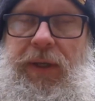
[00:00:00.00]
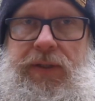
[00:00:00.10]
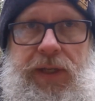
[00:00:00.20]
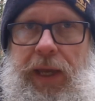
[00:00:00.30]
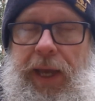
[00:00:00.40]
I
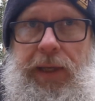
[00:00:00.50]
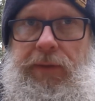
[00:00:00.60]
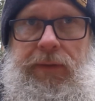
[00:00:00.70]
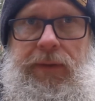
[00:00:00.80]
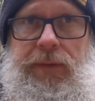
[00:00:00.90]
must say
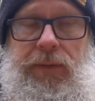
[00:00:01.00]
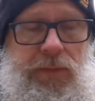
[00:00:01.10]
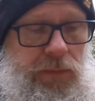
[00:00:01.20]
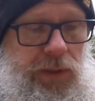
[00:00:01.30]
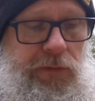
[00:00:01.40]
8.
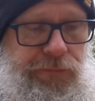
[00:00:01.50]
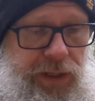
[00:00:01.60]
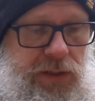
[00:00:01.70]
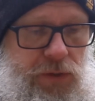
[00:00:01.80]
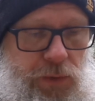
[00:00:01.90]

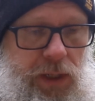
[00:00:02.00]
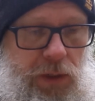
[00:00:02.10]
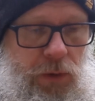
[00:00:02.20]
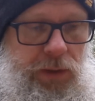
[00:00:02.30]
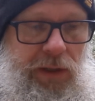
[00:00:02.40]
It feels
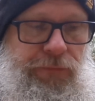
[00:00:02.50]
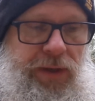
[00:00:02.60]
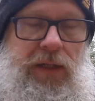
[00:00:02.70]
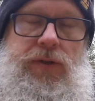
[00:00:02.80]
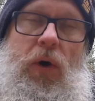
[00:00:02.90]
really quality.
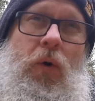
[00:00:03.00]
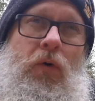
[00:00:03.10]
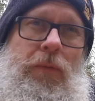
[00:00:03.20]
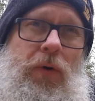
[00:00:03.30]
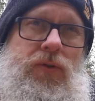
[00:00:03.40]
It feels
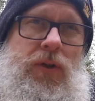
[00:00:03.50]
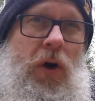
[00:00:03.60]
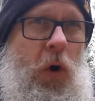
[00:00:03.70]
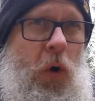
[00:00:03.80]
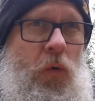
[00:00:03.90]

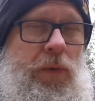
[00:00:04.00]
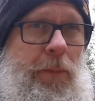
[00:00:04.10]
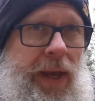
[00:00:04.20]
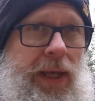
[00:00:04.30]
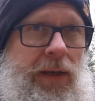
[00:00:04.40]
almost
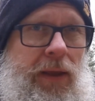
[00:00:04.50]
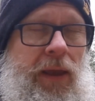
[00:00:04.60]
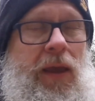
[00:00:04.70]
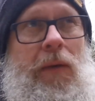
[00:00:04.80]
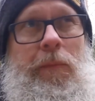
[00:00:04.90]

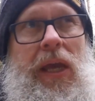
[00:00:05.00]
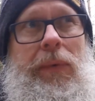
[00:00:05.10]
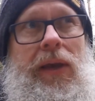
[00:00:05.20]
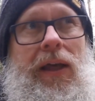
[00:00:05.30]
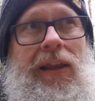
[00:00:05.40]
homemade.
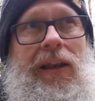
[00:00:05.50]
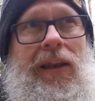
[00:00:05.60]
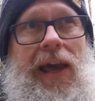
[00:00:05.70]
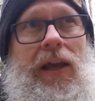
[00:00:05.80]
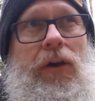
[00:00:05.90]
Maybe a
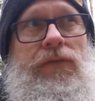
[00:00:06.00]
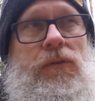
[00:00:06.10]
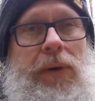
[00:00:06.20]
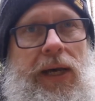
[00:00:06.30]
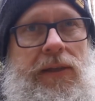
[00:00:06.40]
little lack
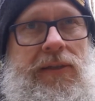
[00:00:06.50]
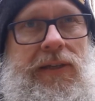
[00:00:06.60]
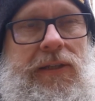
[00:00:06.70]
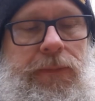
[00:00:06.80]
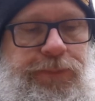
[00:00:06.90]
of
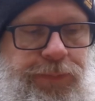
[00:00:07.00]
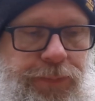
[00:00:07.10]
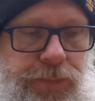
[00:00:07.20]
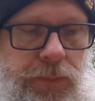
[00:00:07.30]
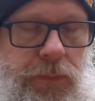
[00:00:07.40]
spices.
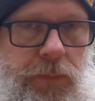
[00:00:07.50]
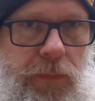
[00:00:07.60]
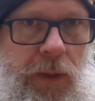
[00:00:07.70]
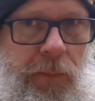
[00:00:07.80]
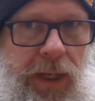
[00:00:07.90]

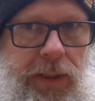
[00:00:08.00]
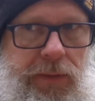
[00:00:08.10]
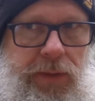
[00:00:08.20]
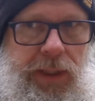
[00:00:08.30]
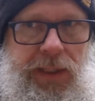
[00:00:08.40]

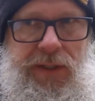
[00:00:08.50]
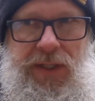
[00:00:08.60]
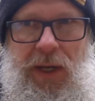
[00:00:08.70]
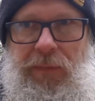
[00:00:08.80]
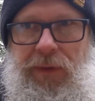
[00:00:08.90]
Might
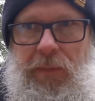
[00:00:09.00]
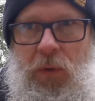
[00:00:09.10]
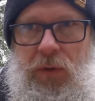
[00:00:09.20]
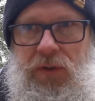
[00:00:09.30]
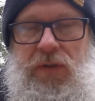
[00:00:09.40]
need
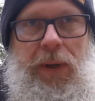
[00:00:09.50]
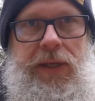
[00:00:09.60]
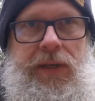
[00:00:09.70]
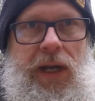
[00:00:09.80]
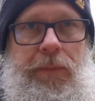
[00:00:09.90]
something more to
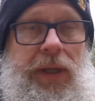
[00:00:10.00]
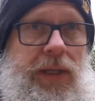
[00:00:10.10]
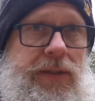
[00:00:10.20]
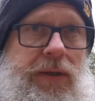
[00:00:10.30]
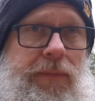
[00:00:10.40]
spice it up,
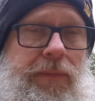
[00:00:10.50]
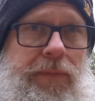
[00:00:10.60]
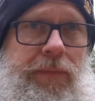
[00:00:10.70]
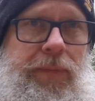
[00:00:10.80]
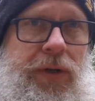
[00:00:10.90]
but that's a
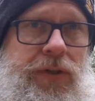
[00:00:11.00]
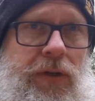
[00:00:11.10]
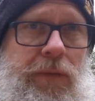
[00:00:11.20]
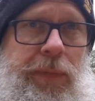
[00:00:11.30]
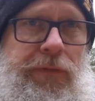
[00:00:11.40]

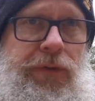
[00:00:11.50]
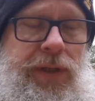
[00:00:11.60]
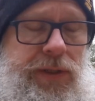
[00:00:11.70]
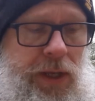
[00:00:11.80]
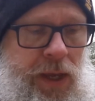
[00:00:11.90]
personal
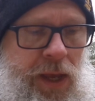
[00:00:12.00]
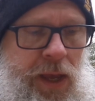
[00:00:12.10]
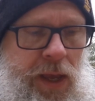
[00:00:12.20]
preference.